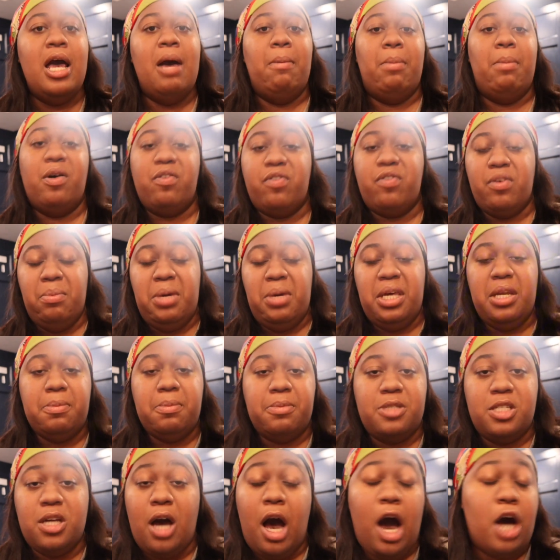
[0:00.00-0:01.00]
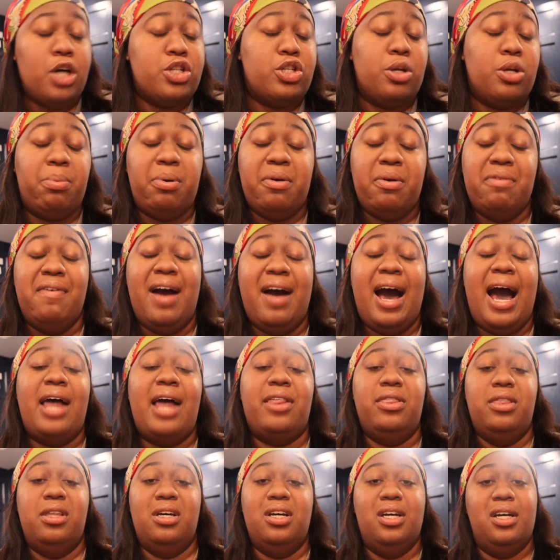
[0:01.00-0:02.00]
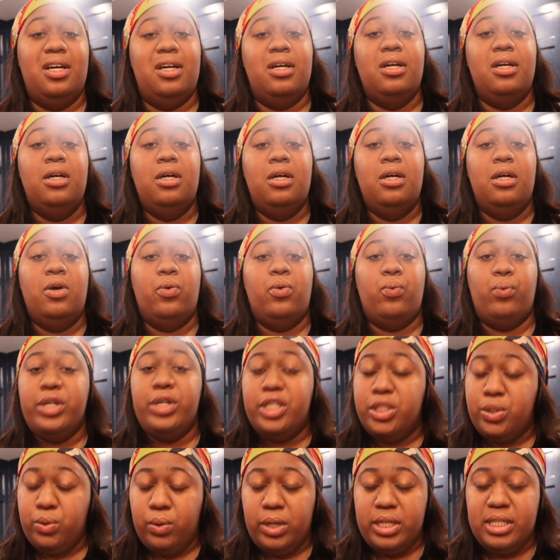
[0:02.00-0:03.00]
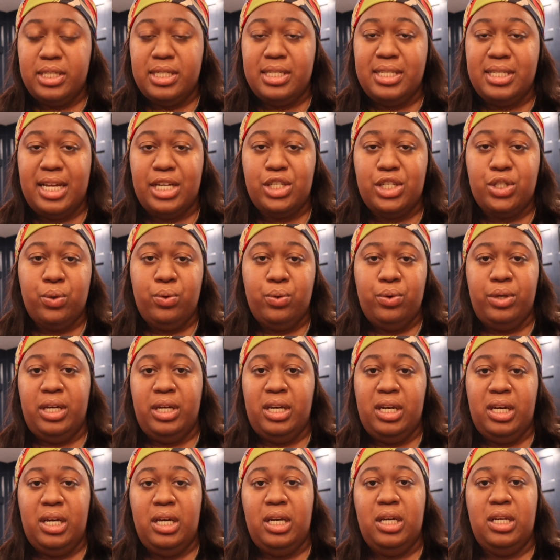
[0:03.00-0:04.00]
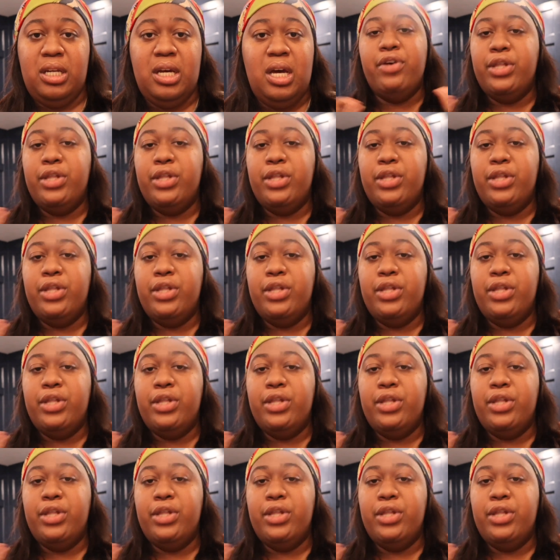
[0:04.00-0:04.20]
but for me to also provide the resources that you'll need.